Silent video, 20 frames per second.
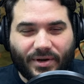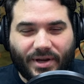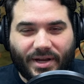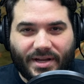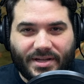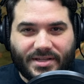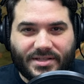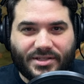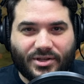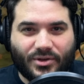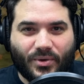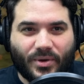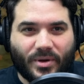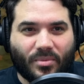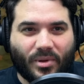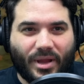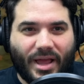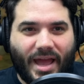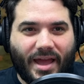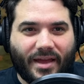It is 2 and
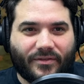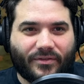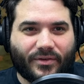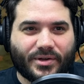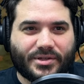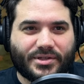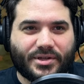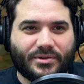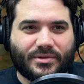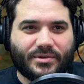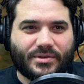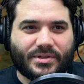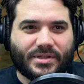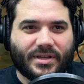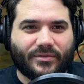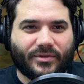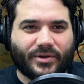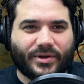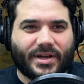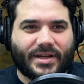a black for a 2/2
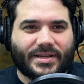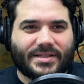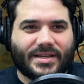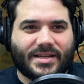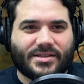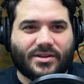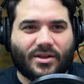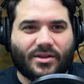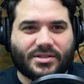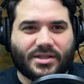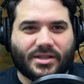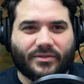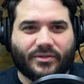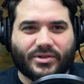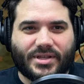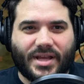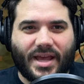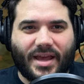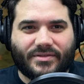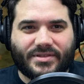Sliver, and it says all
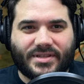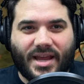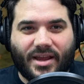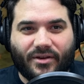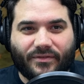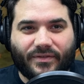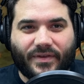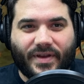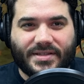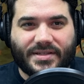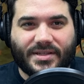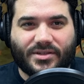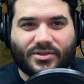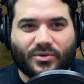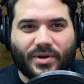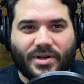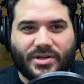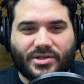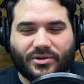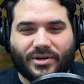Slivers have sacrificed this
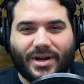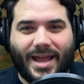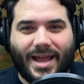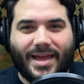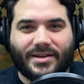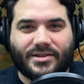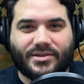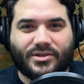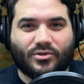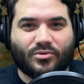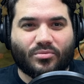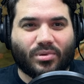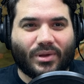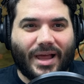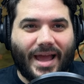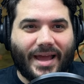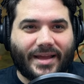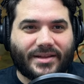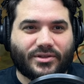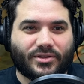creature, add 2
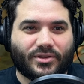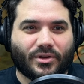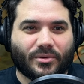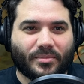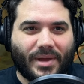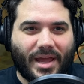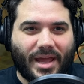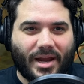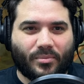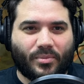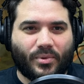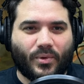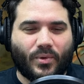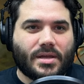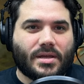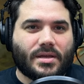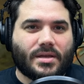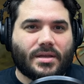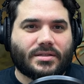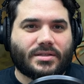black to your mana
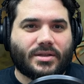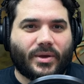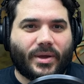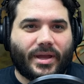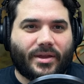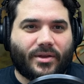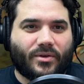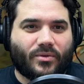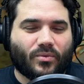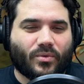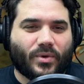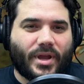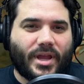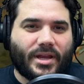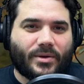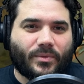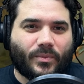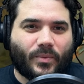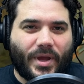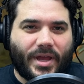pool. So a
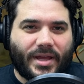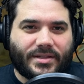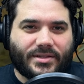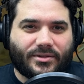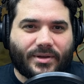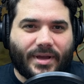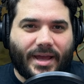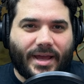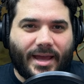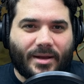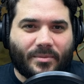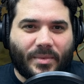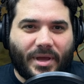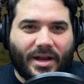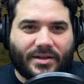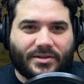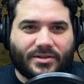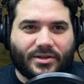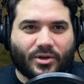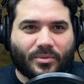great way to add
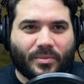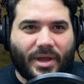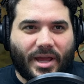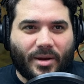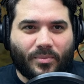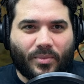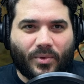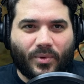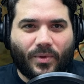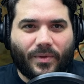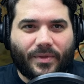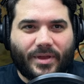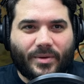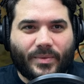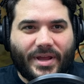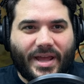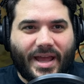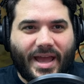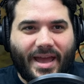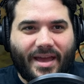mana to your mana pool.
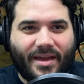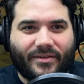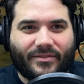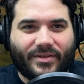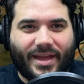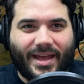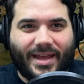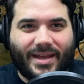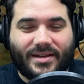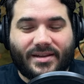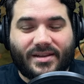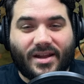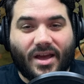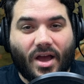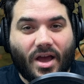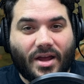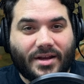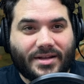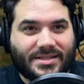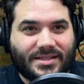Then we have a
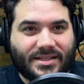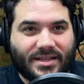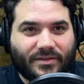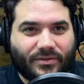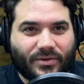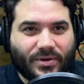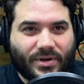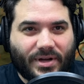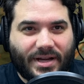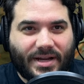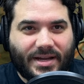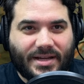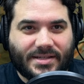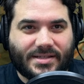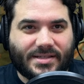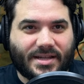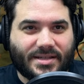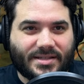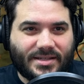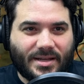non-Sliver. It
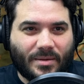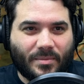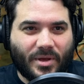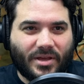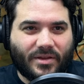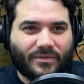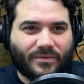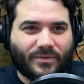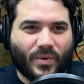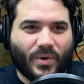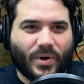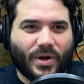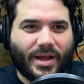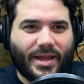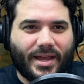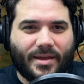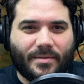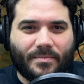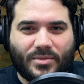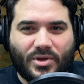is Simic for
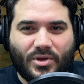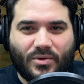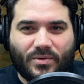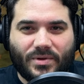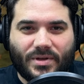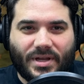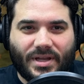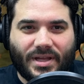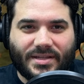a mutant.